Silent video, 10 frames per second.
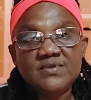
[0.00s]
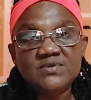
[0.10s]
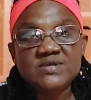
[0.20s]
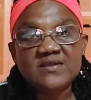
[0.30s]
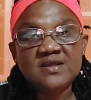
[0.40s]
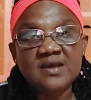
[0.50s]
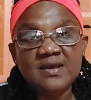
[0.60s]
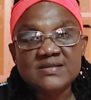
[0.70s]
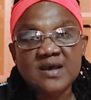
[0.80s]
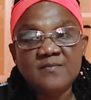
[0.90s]
to set the
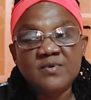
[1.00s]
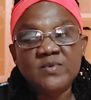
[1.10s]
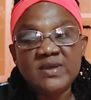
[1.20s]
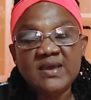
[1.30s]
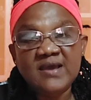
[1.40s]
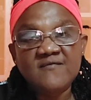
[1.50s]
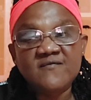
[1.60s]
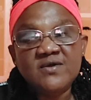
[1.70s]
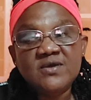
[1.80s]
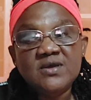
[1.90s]
example. We have